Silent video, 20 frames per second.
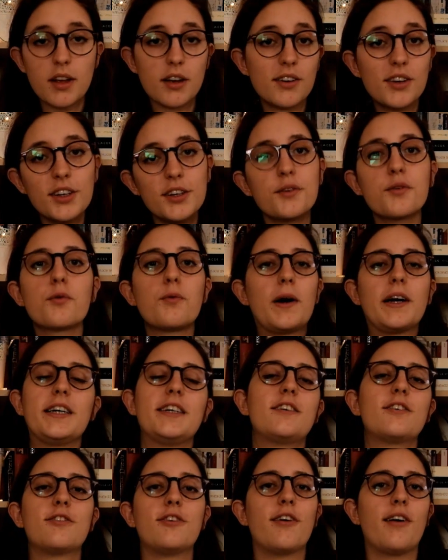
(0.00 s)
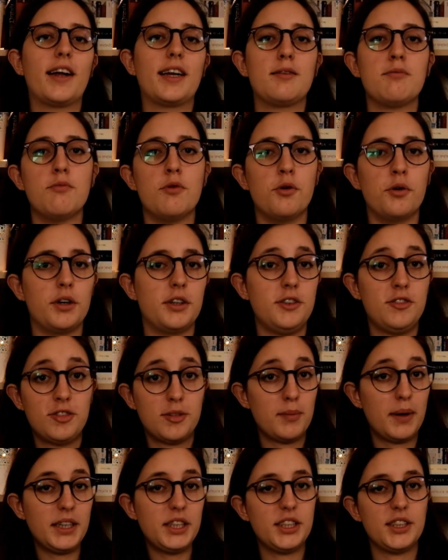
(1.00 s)
couldn't wait for any more
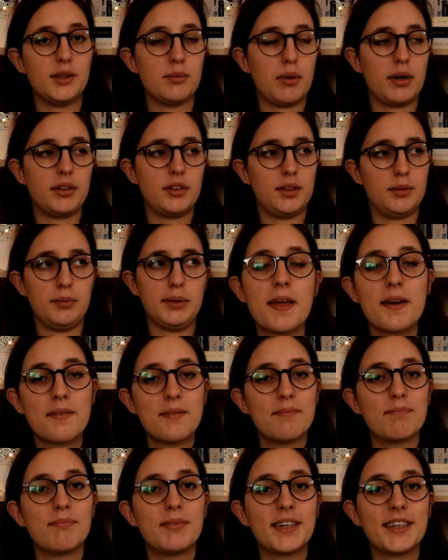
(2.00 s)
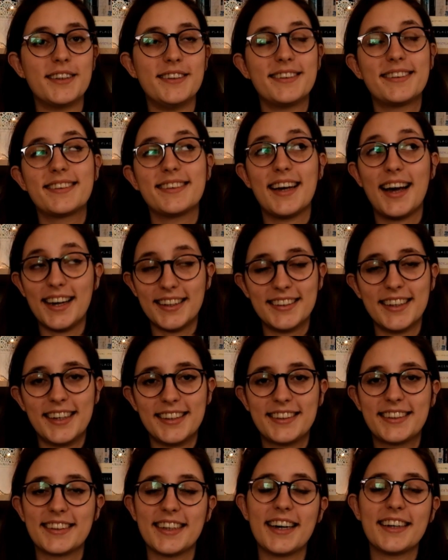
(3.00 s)
information about it because, as I
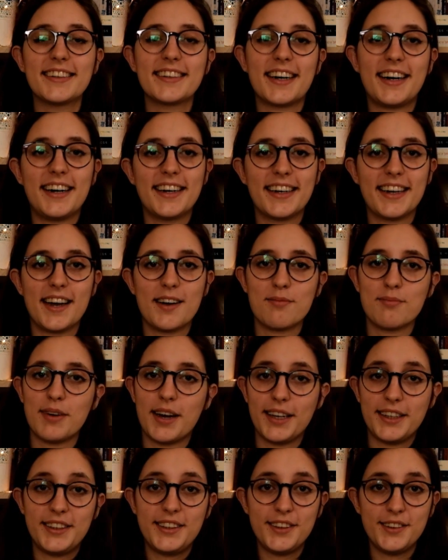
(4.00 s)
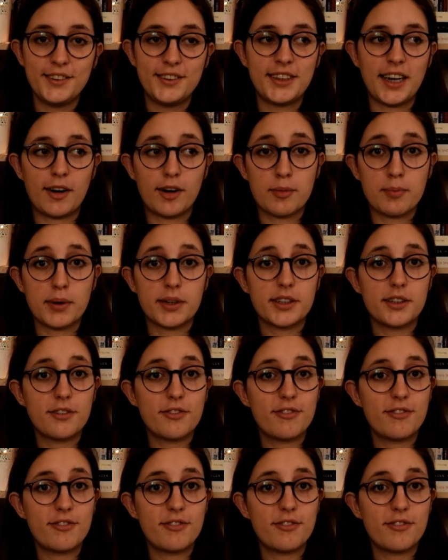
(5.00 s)
said, I am a huge Harry Potter